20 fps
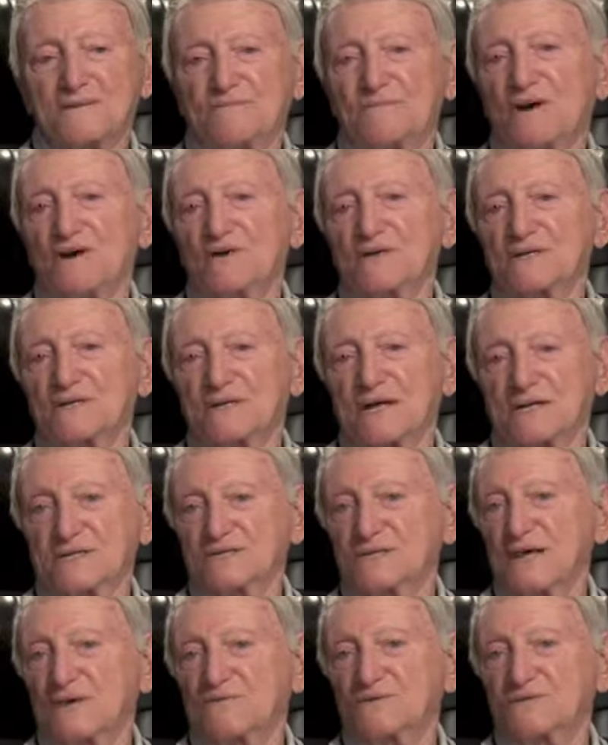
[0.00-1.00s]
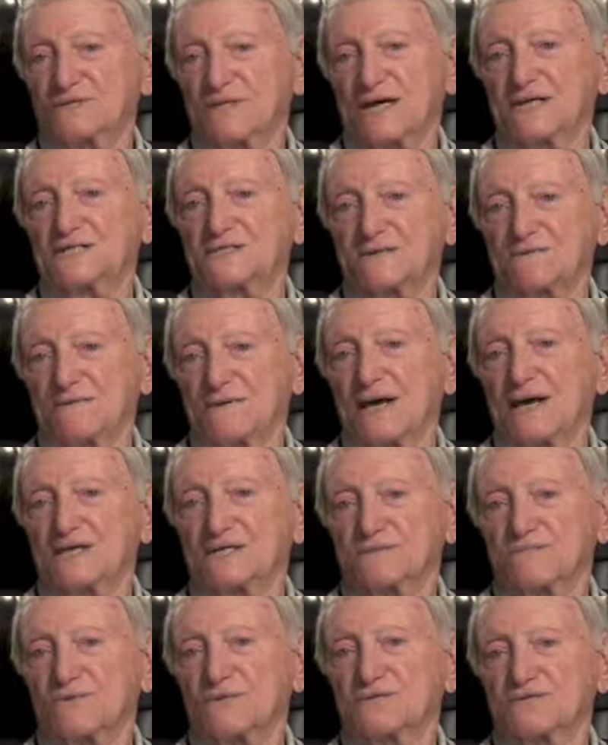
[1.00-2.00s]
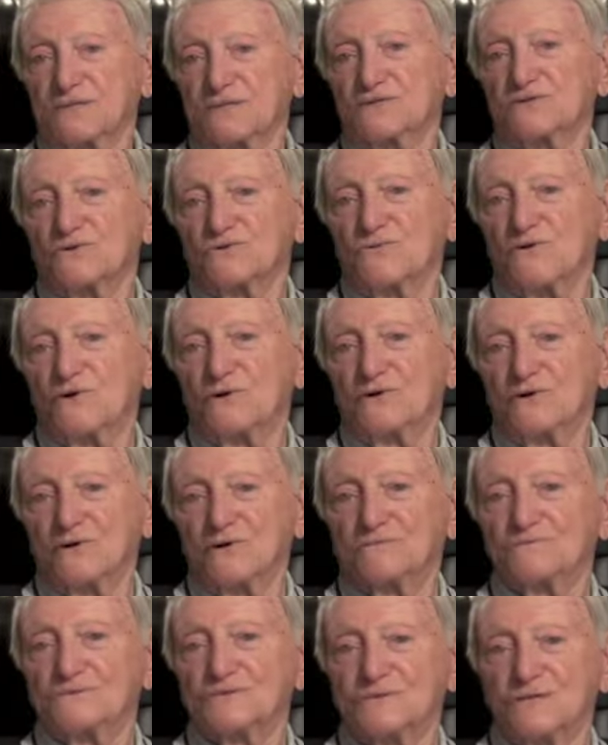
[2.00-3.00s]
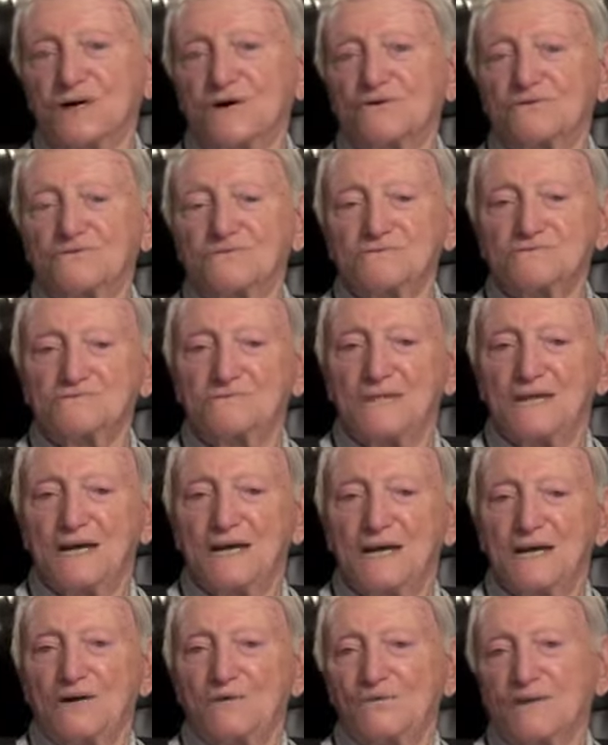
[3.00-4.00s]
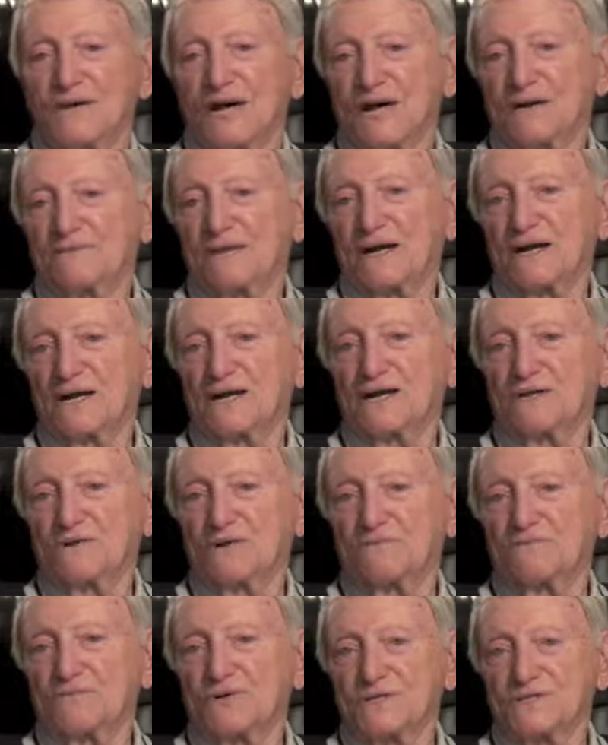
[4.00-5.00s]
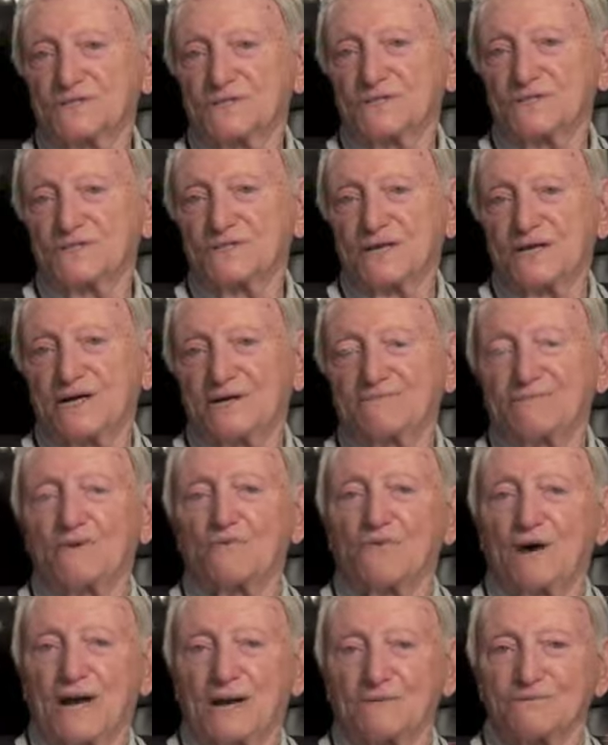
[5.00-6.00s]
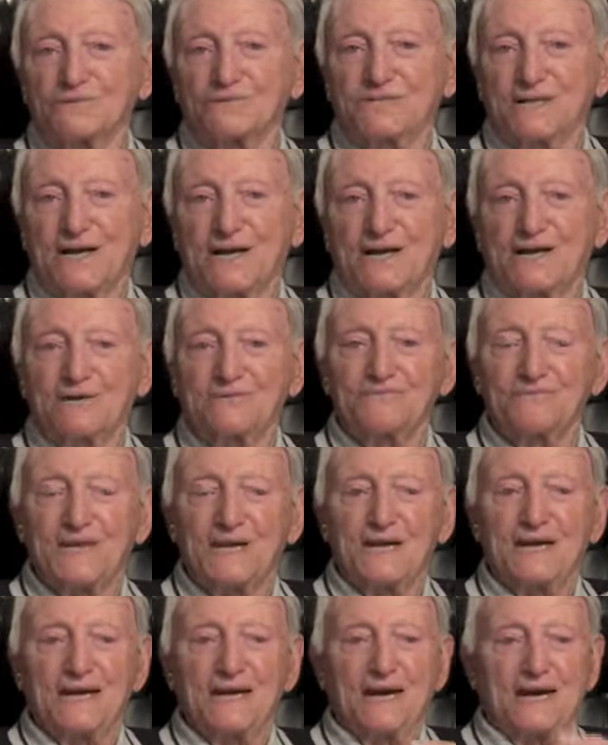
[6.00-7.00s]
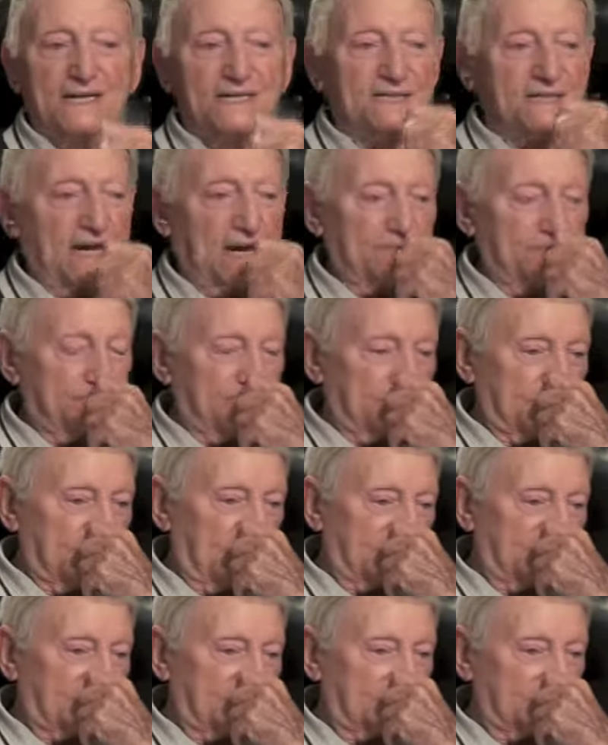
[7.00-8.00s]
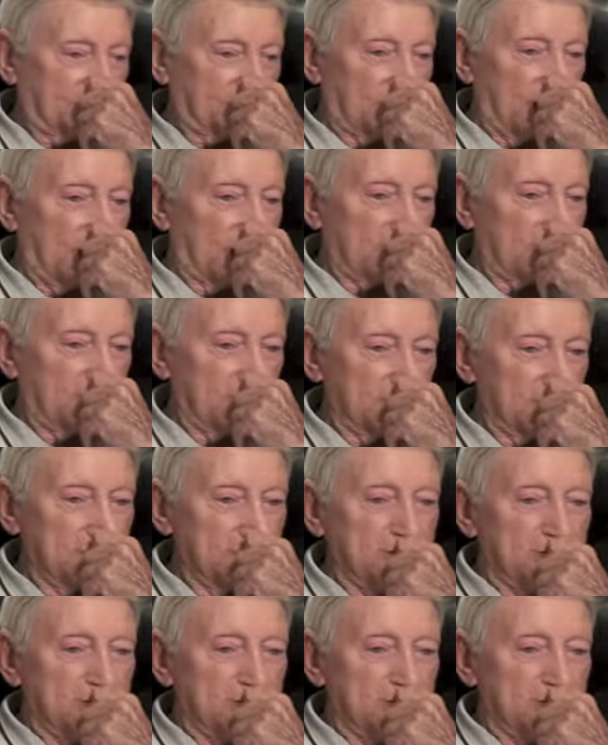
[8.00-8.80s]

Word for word: American, they would take some ex-prisoners of war home. So we got about 100 prisoners there. But while I was there at Camp Lucky Strike,